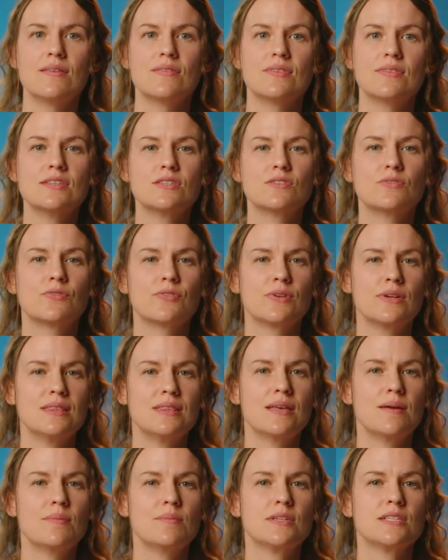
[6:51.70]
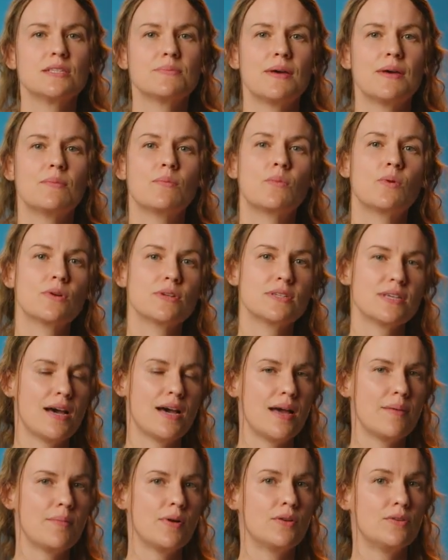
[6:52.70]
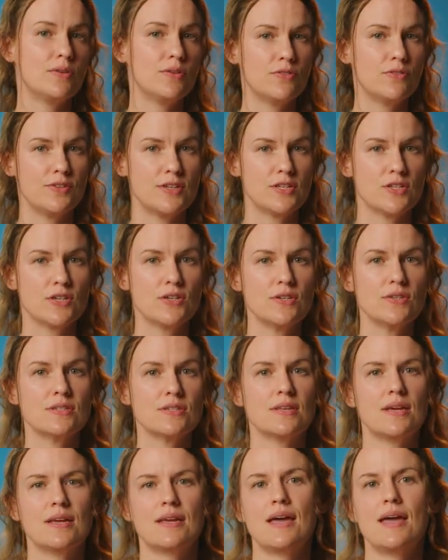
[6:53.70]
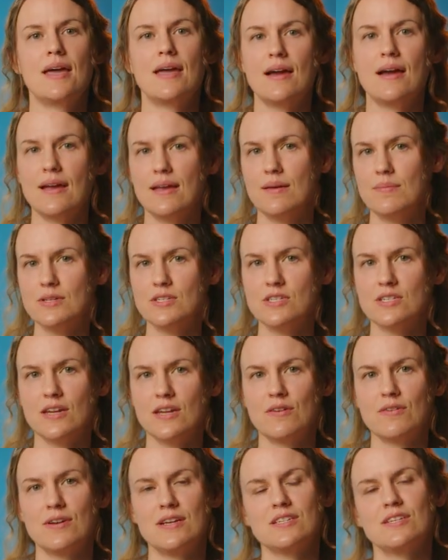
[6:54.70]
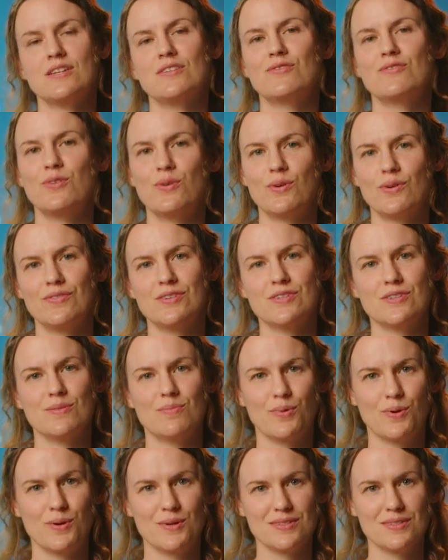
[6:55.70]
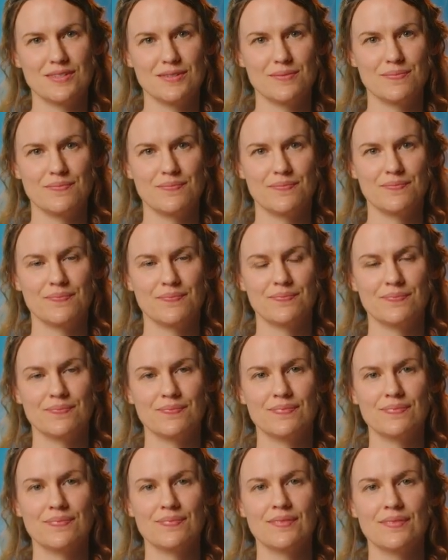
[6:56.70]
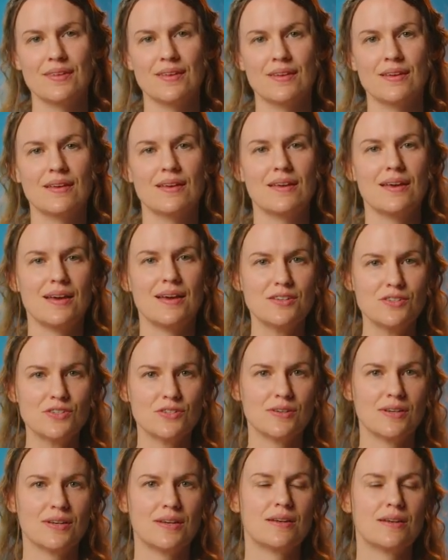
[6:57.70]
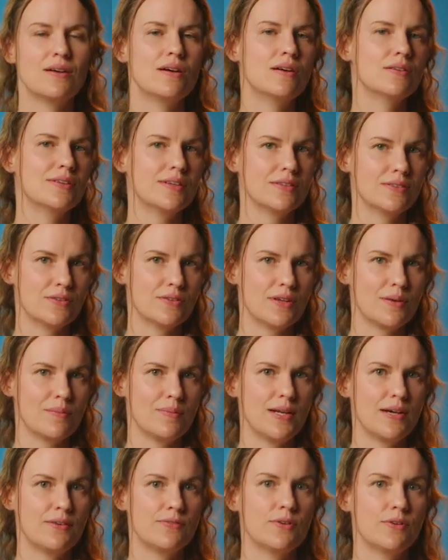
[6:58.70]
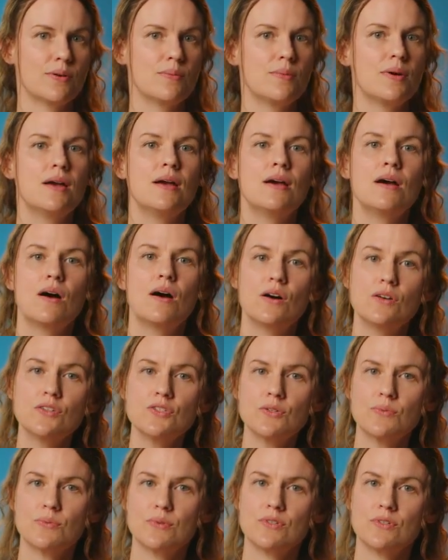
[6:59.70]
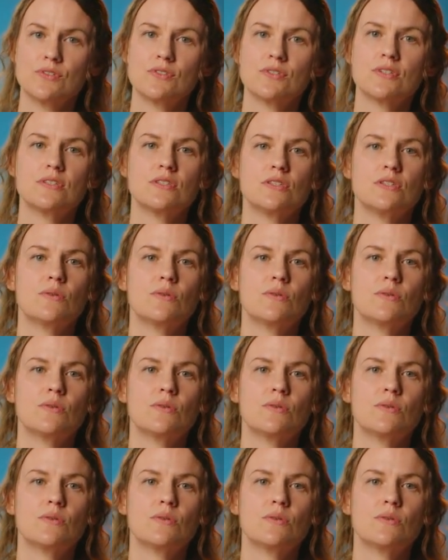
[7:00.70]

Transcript: This freed them to spend more time on new features like AI image generation for vision boards. Entry, an online learning platform, also reduced its